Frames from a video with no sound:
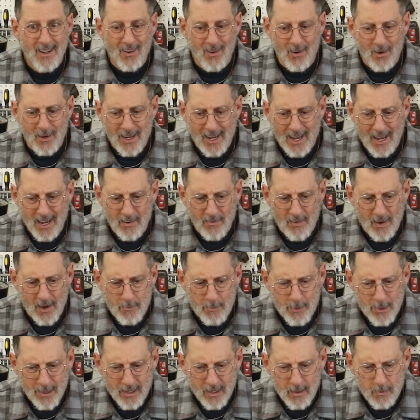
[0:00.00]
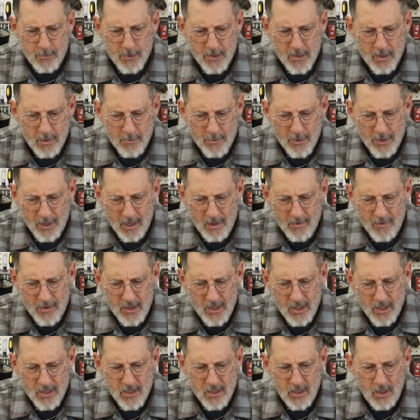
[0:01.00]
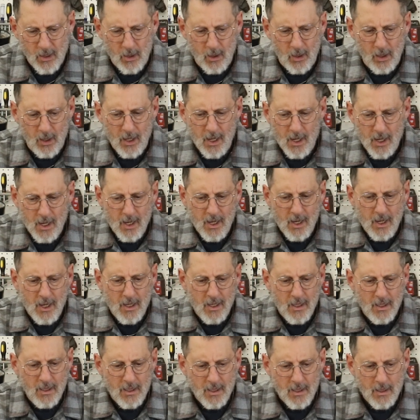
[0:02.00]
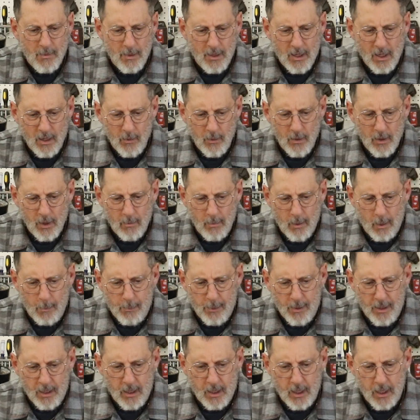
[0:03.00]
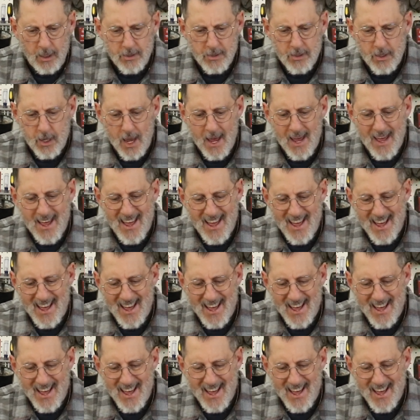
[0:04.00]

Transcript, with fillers: Okay, if I pick up something, even this little, let me get rid of my peanuts.